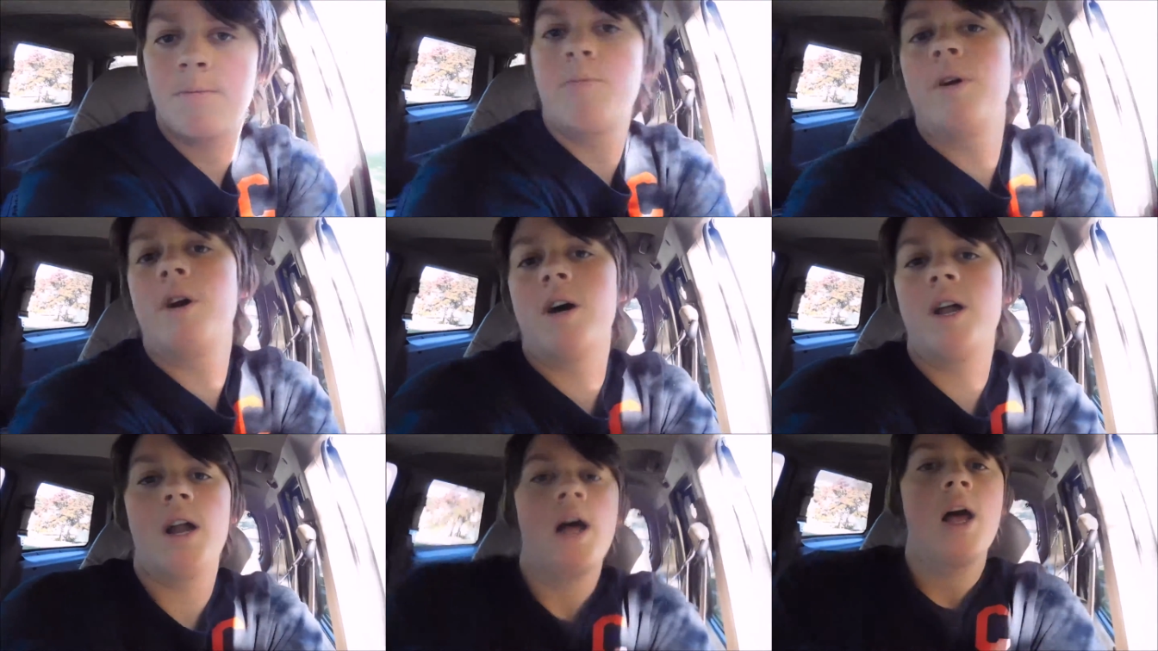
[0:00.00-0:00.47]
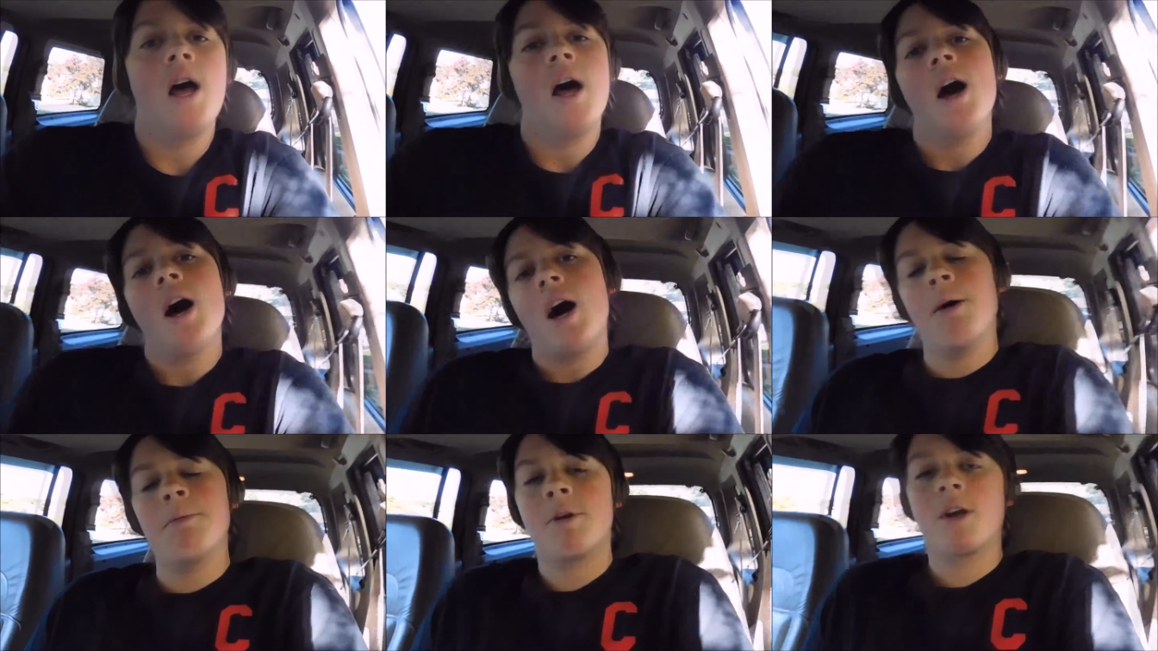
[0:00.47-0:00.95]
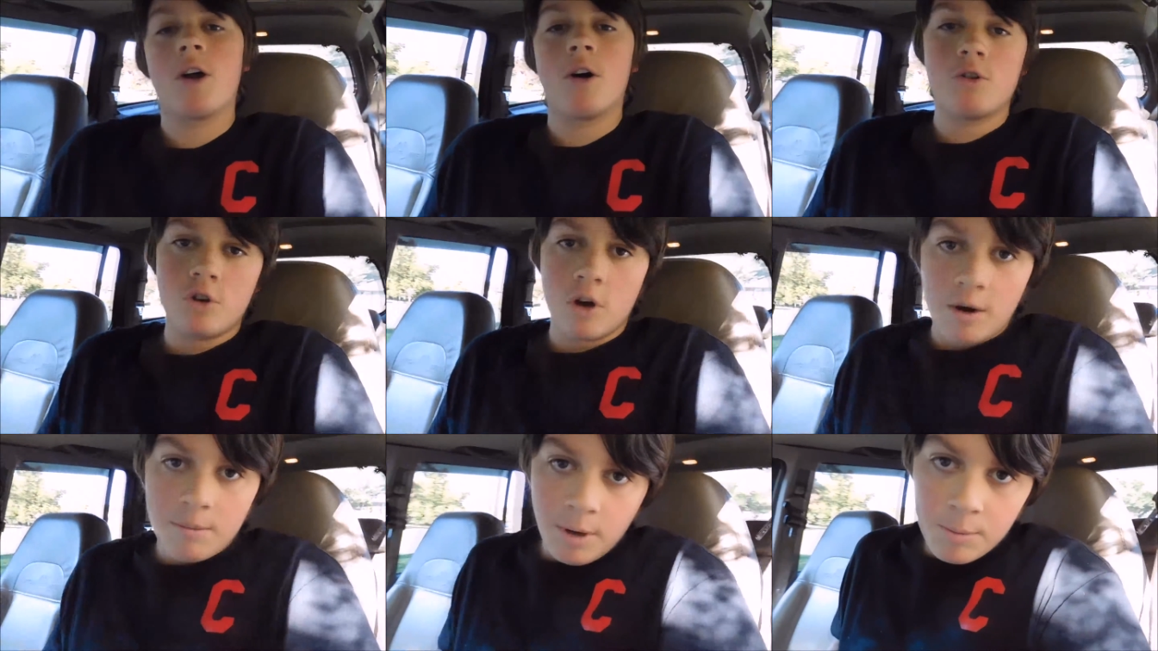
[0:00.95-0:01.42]
but I'm gonna go
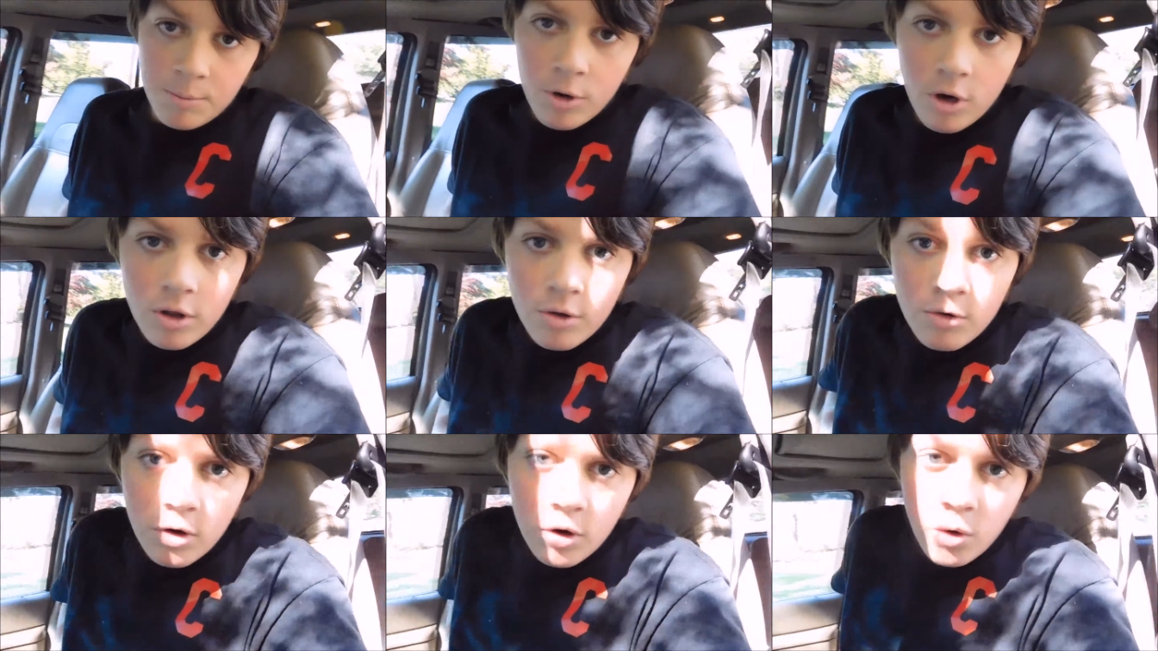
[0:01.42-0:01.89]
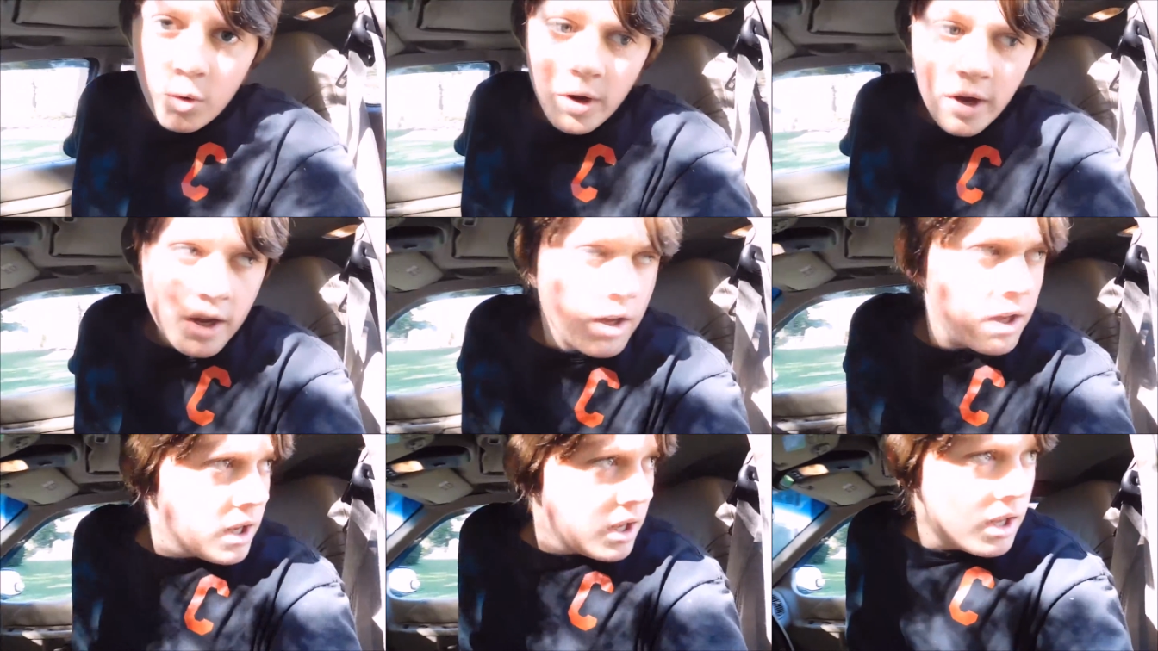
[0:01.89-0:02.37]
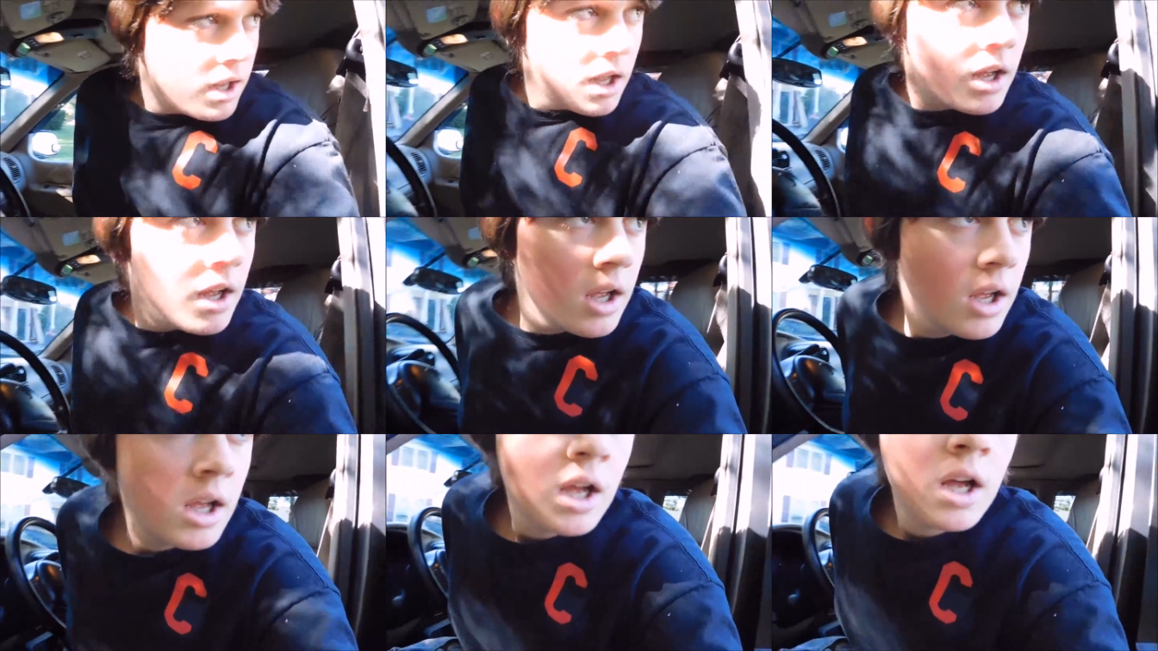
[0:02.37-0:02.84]
drive my brother real quick
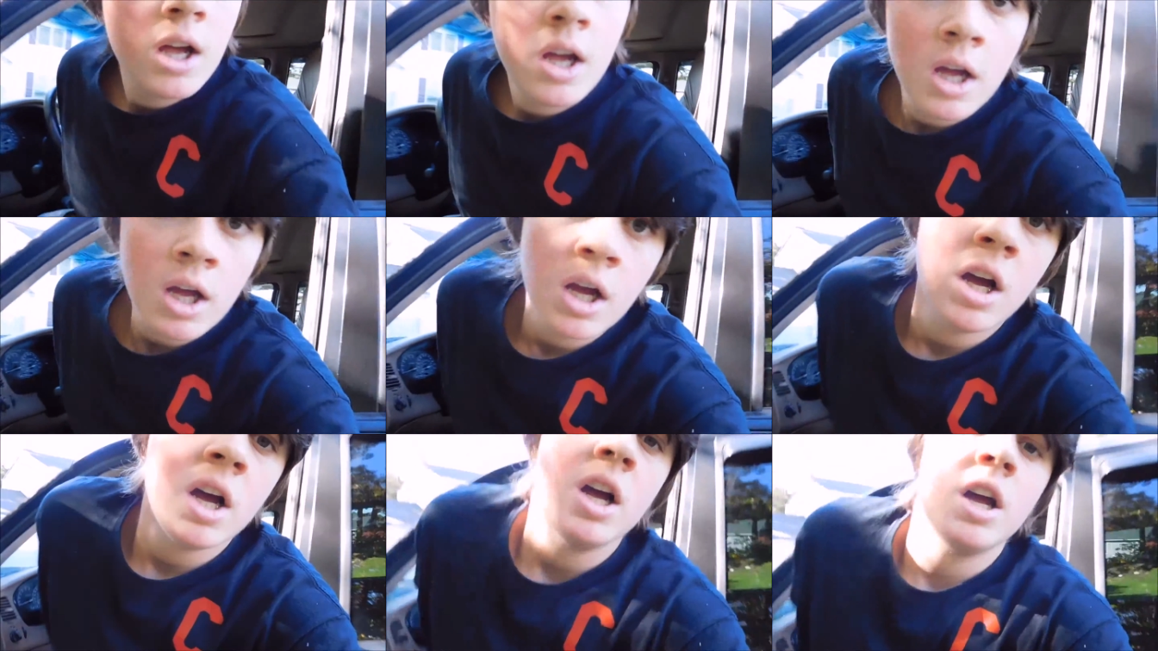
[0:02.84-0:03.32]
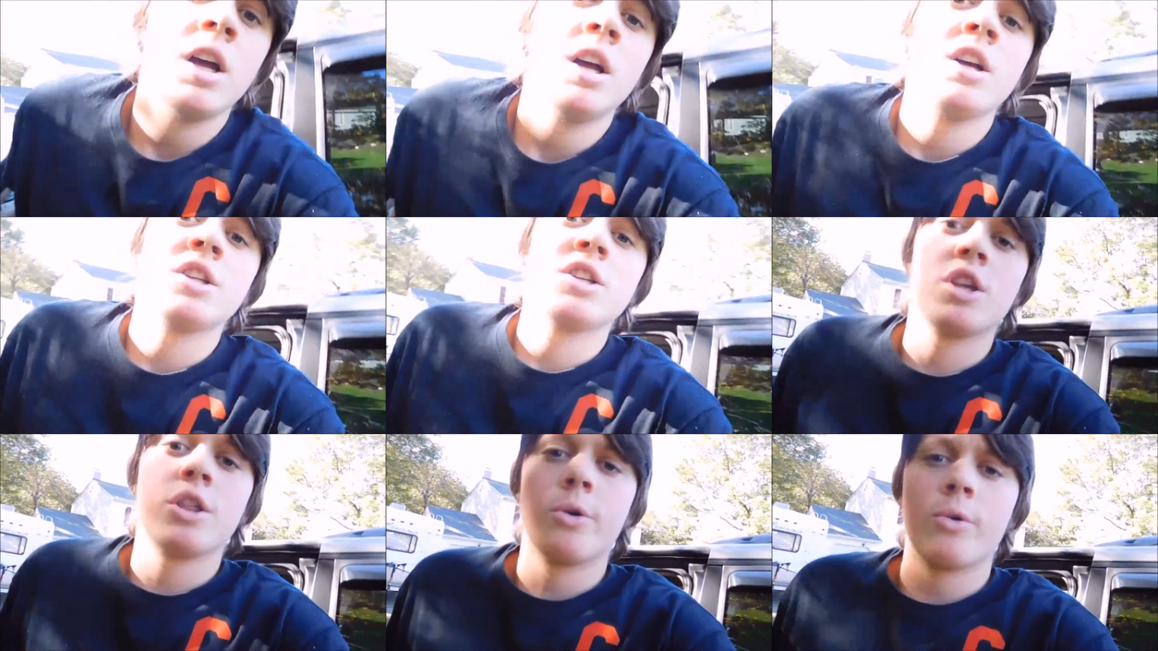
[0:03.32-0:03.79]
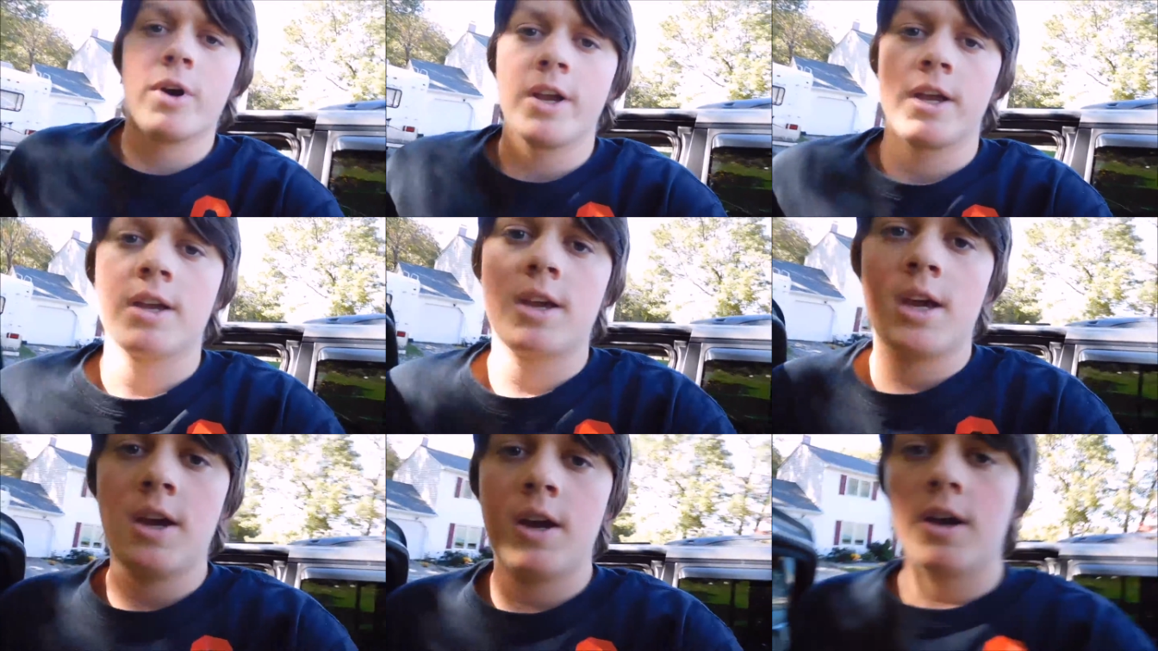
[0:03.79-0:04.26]
to the rink.